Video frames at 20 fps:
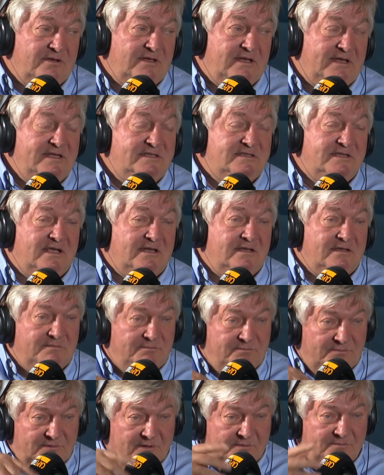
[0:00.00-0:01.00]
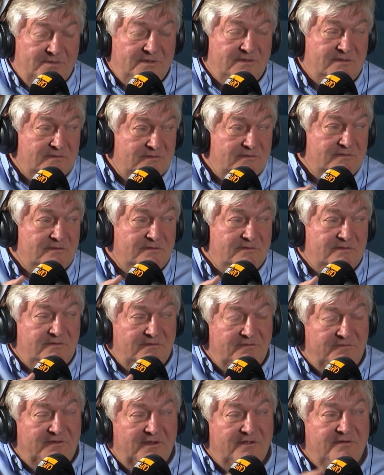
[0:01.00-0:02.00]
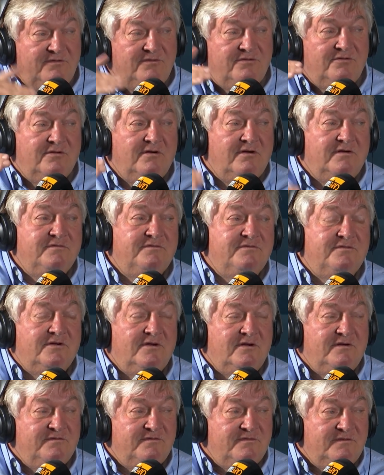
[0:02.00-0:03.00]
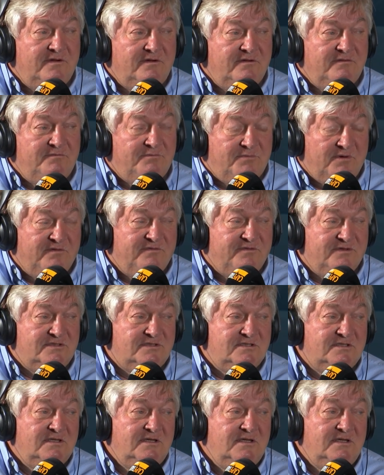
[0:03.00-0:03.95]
To at least get a proper flow through of profits.